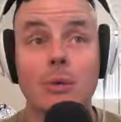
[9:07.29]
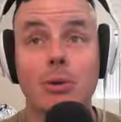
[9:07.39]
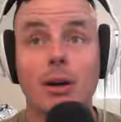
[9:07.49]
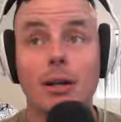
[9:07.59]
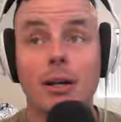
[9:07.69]
We
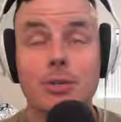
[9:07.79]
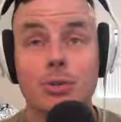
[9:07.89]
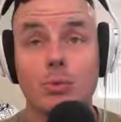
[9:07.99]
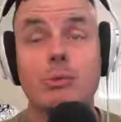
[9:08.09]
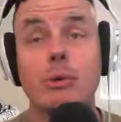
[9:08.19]
brought
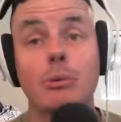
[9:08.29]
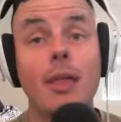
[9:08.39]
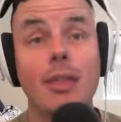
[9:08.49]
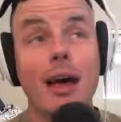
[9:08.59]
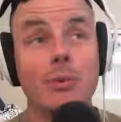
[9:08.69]

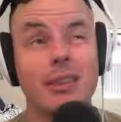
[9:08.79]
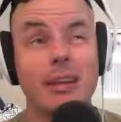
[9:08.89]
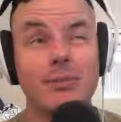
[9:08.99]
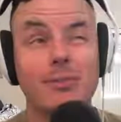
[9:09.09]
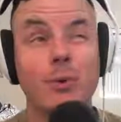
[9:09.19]
that
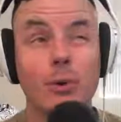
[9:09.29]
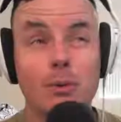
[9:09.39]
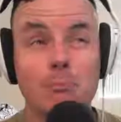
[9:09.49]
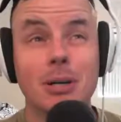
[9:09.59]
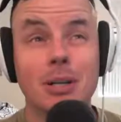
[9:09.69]
with like
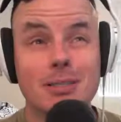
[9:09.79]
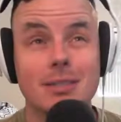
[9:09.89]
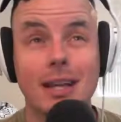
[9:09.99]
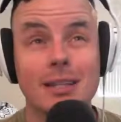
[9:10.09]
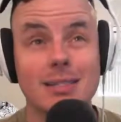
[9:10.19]
4
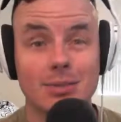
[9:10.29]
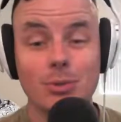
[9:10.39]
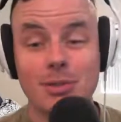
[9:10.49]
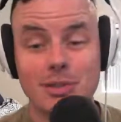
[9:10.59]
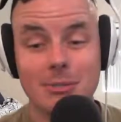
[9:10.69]
busted ass
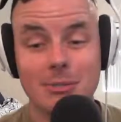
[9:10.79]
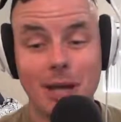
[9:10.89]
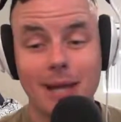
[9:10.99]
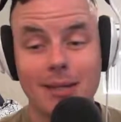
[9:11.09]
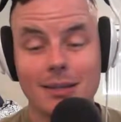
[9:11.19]
scooters in the
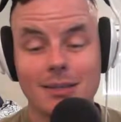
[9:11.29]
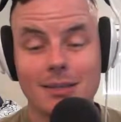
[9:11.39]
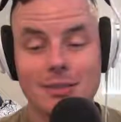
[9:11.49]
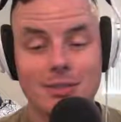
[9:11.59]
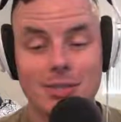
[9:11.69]
back
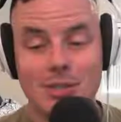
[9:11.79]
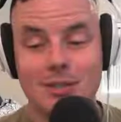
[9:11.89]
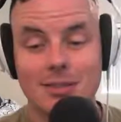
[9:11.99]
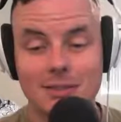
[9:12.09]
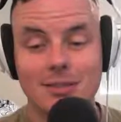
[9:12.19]
to
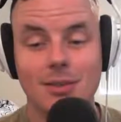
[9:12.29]
just